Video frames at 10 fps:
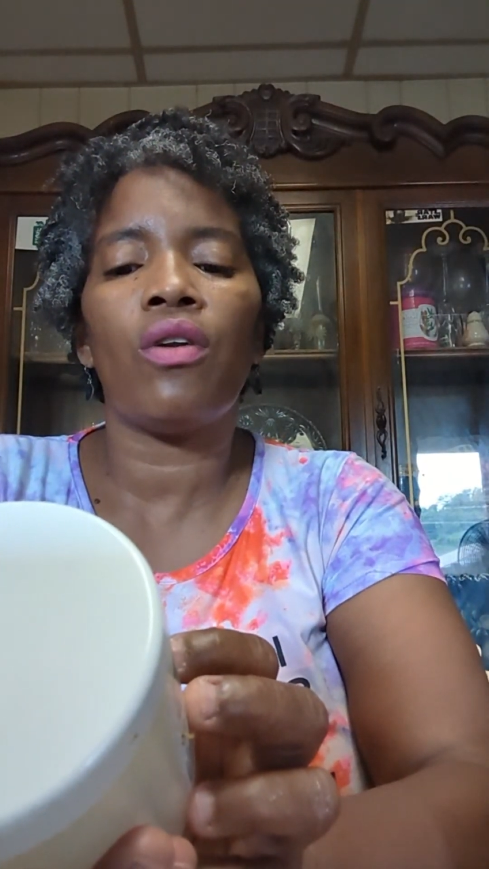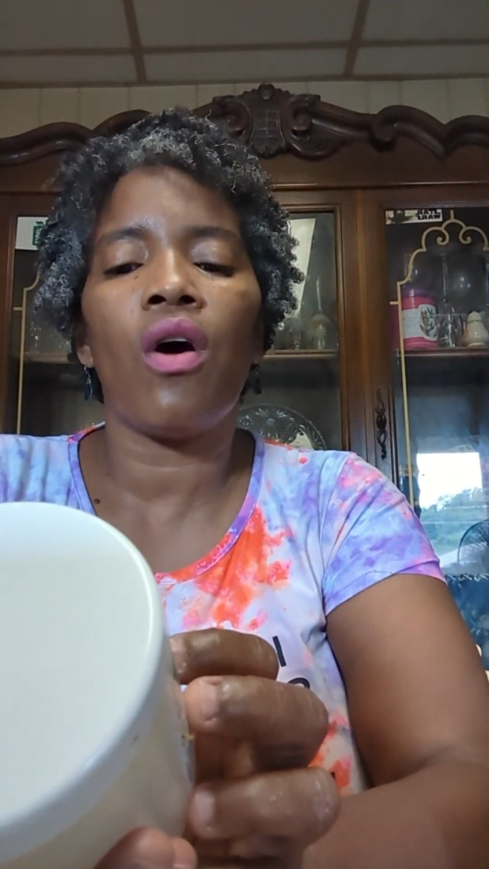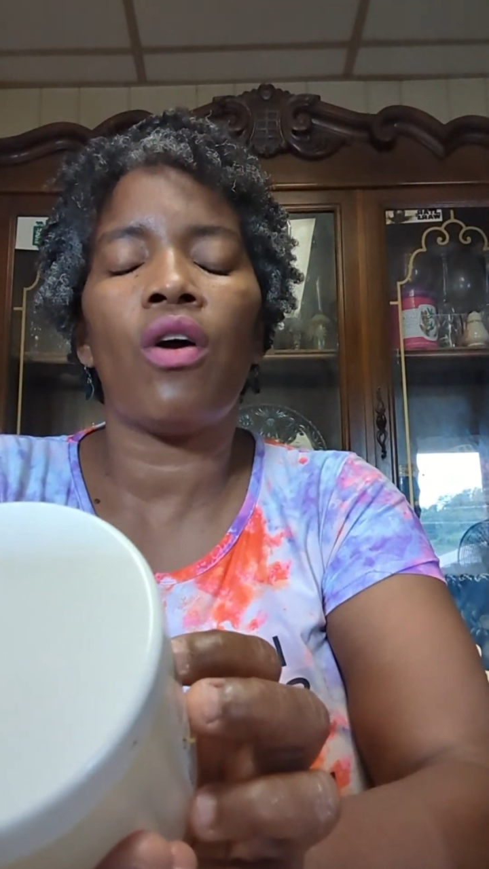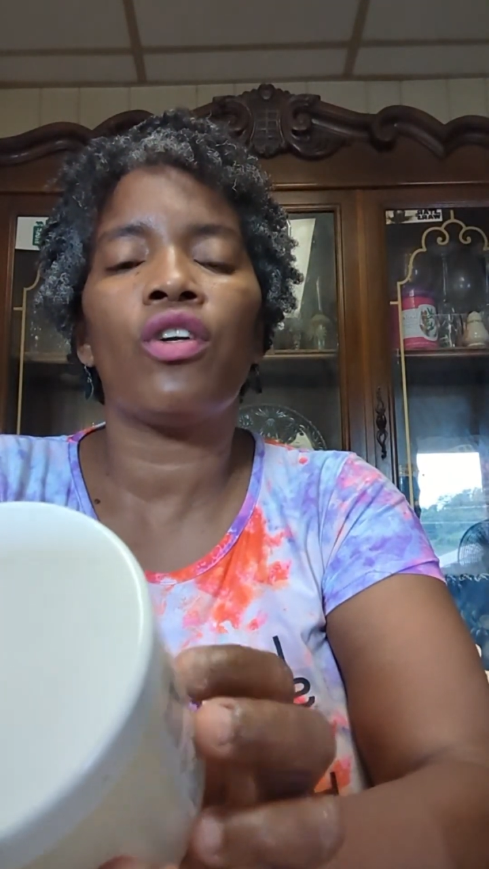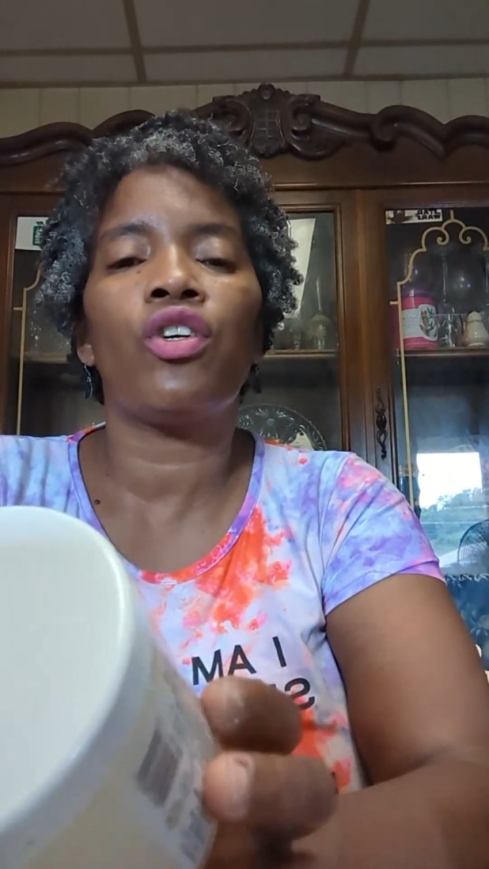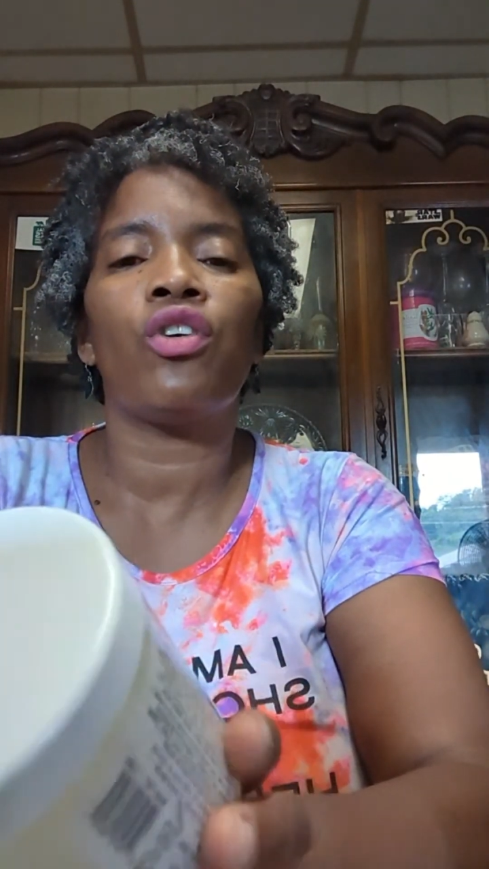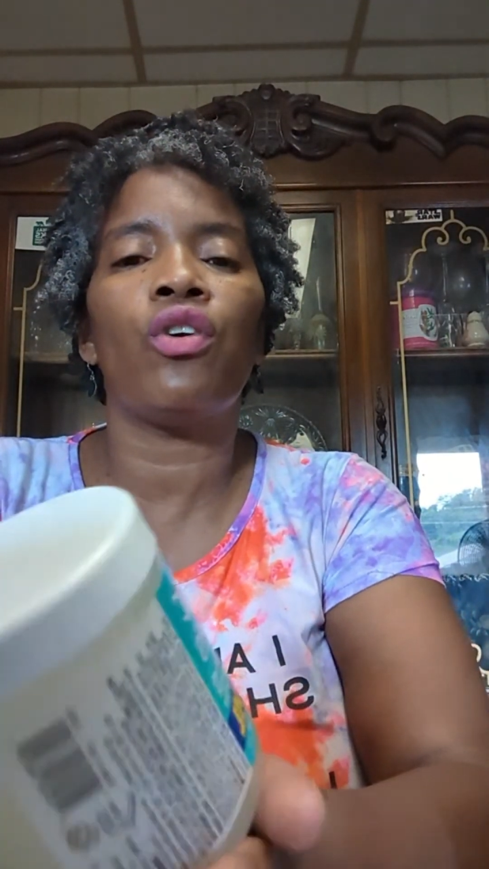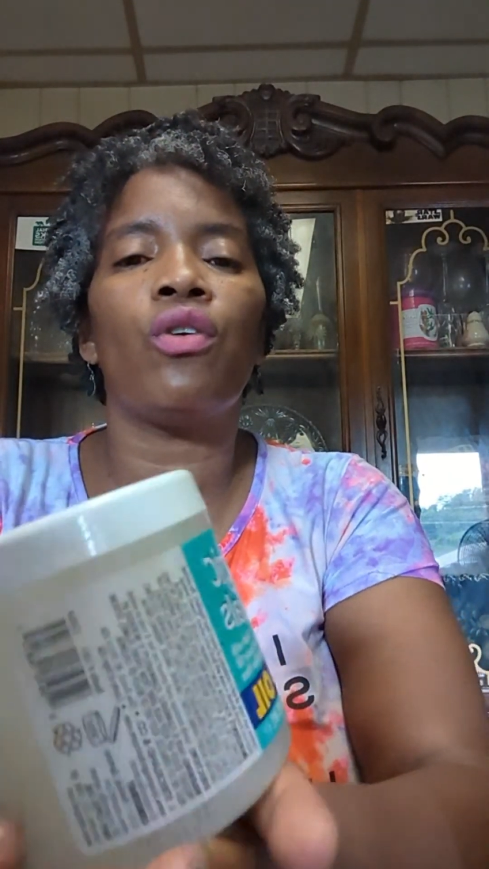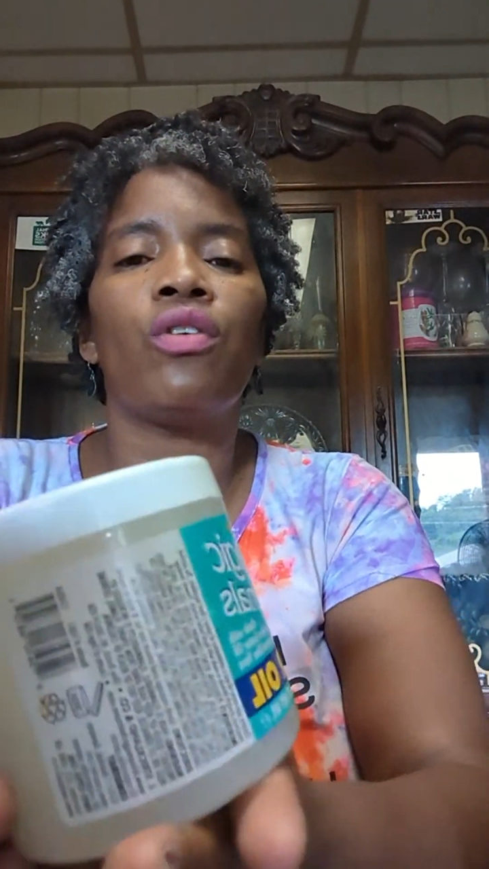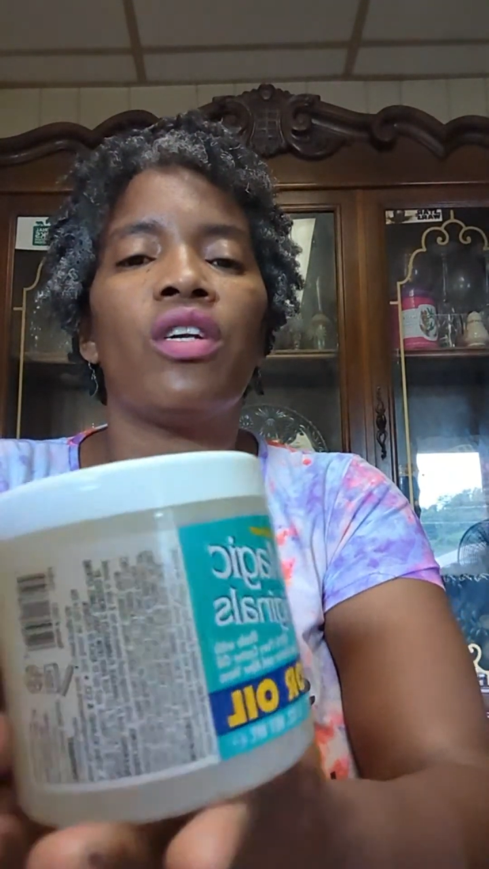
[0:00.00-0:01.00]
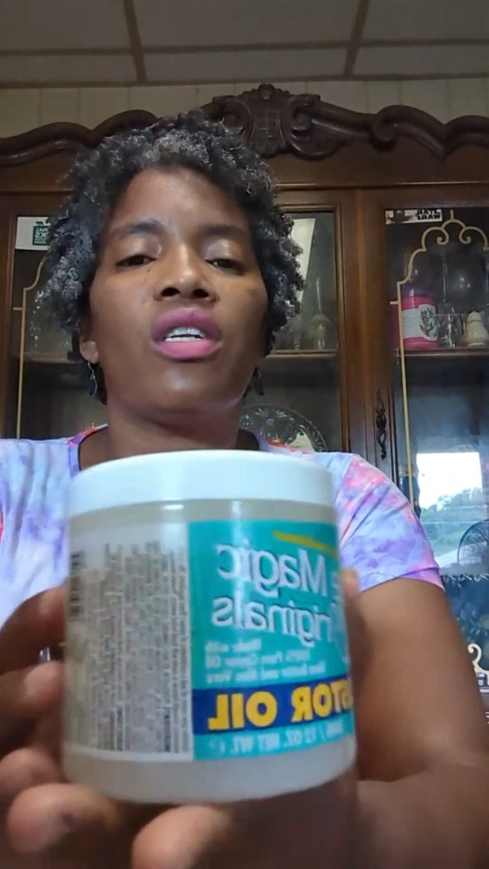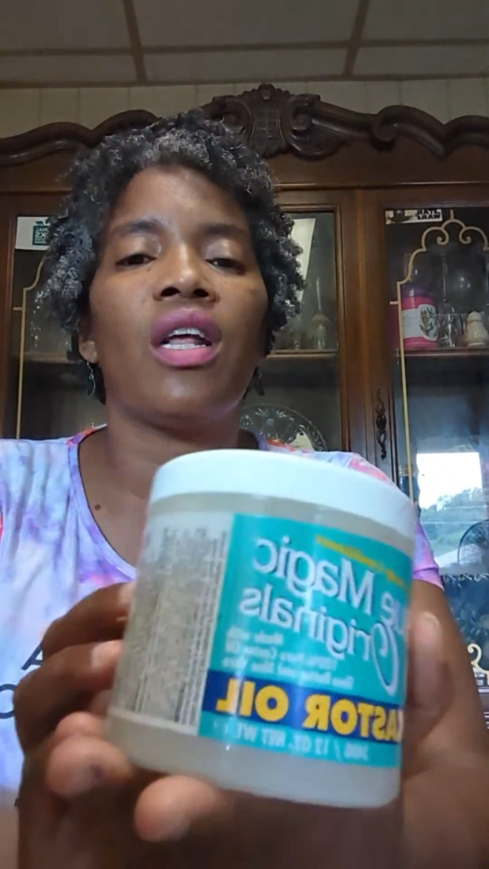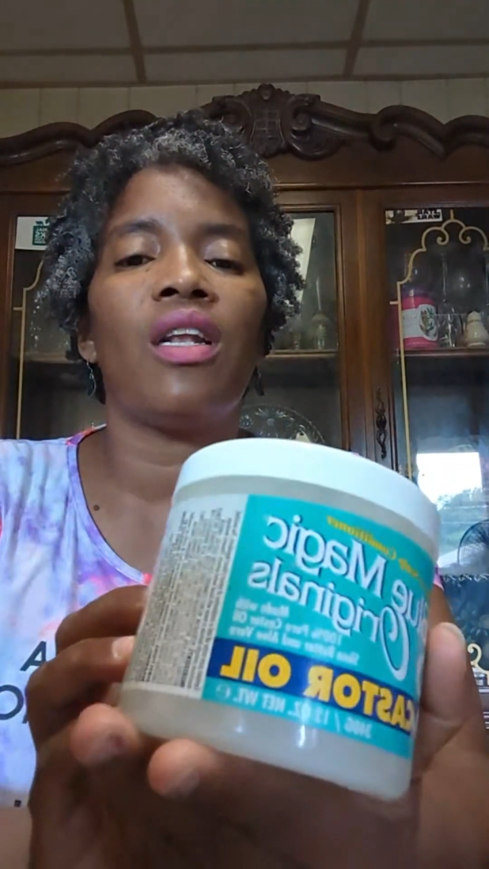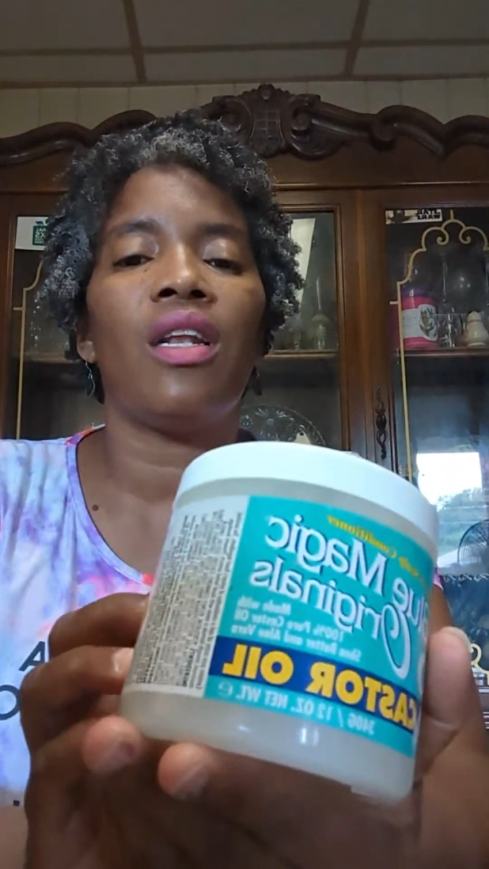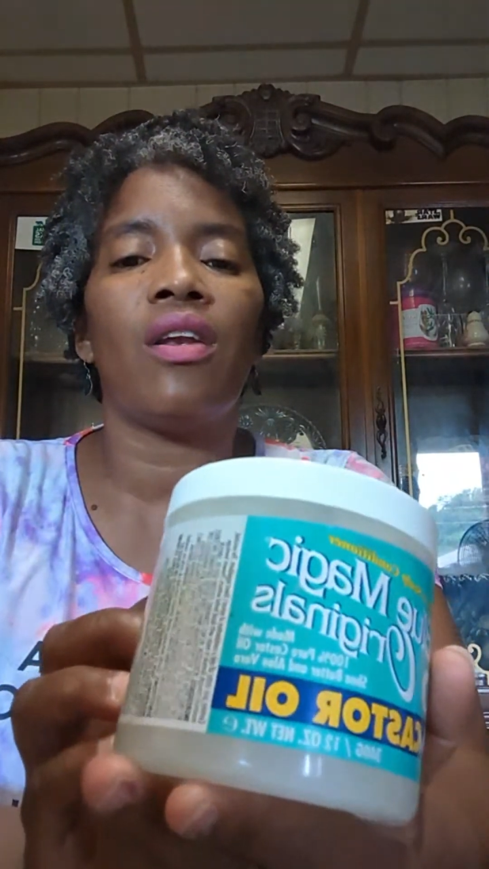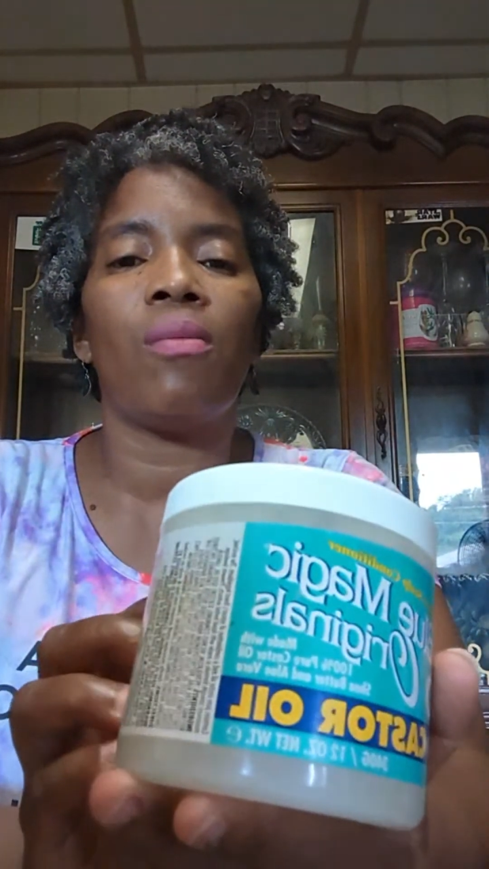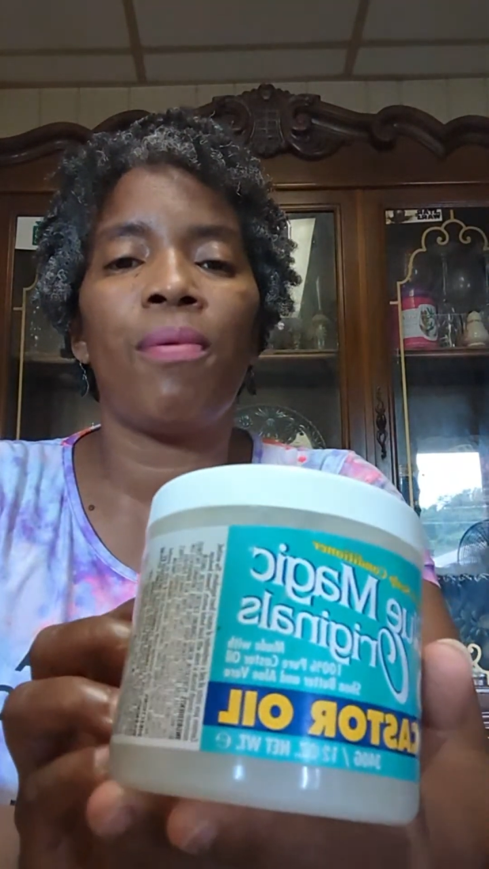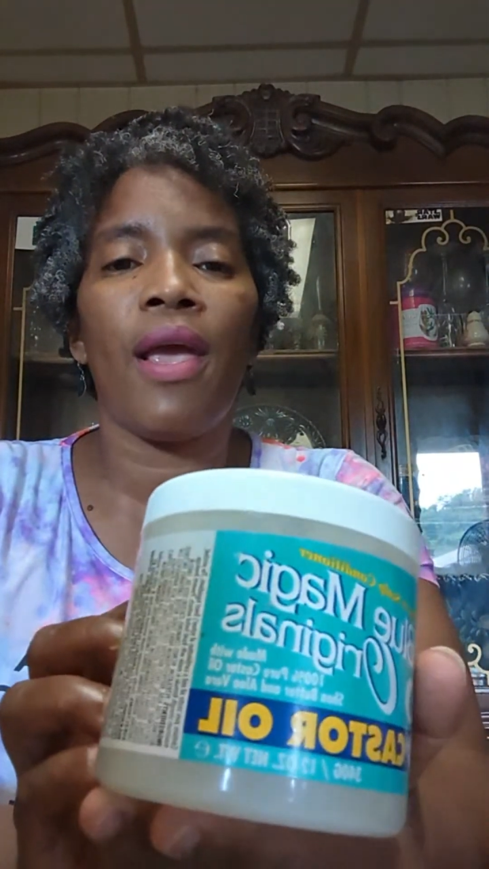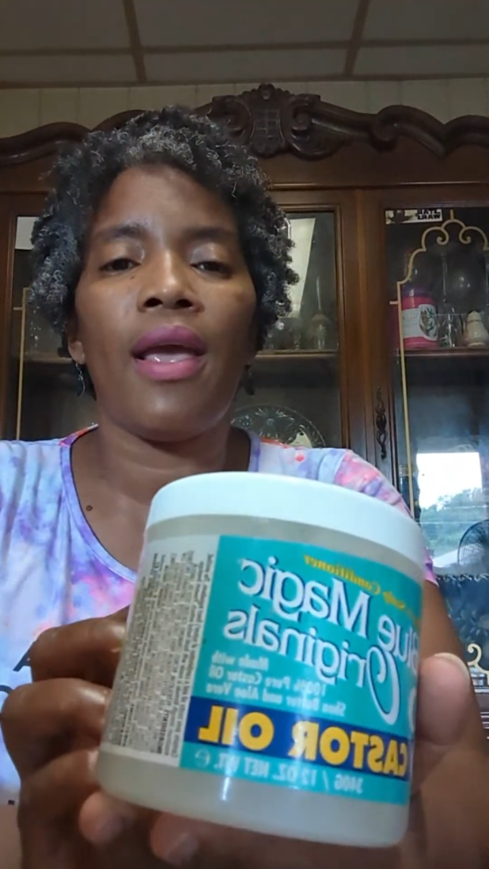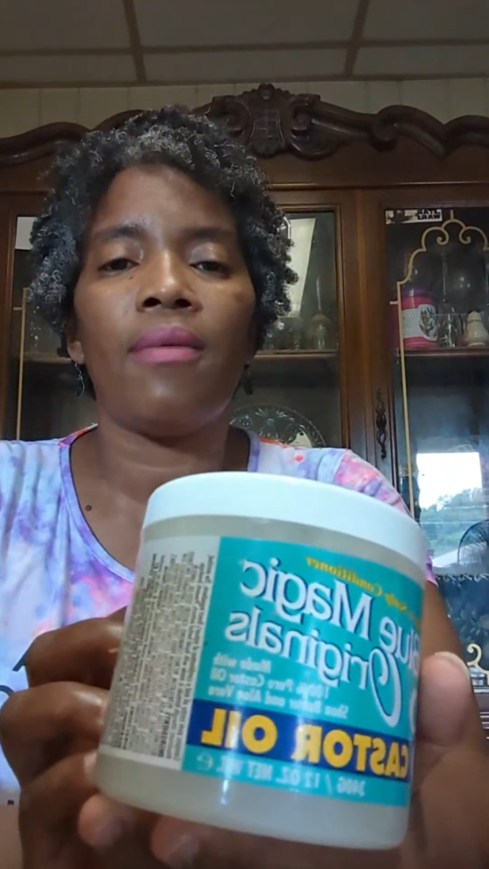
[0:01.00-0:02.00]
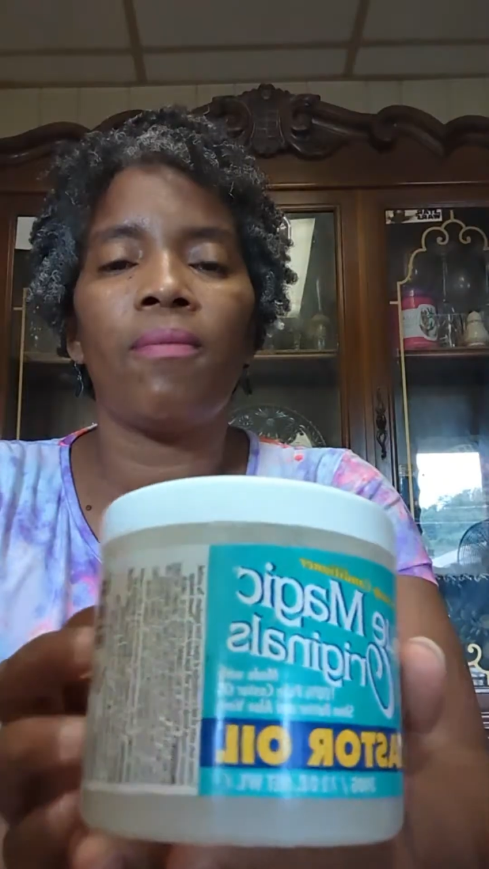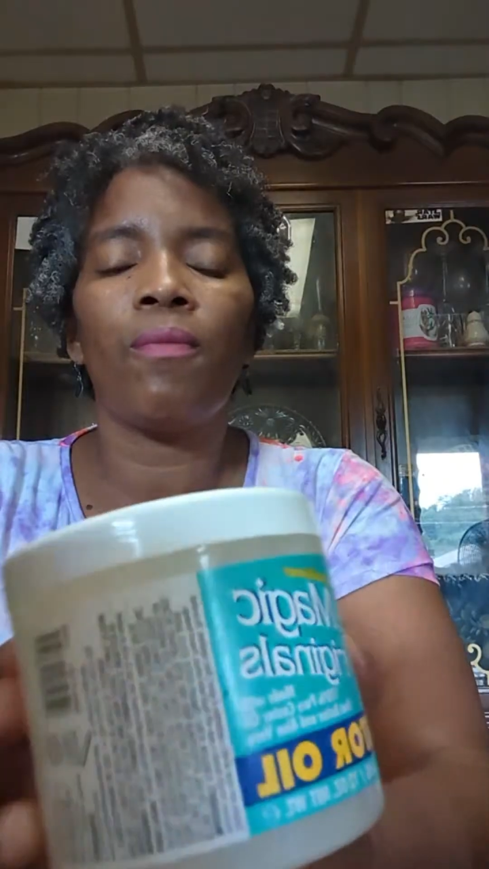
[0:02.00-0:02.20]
long as you use just a little bit.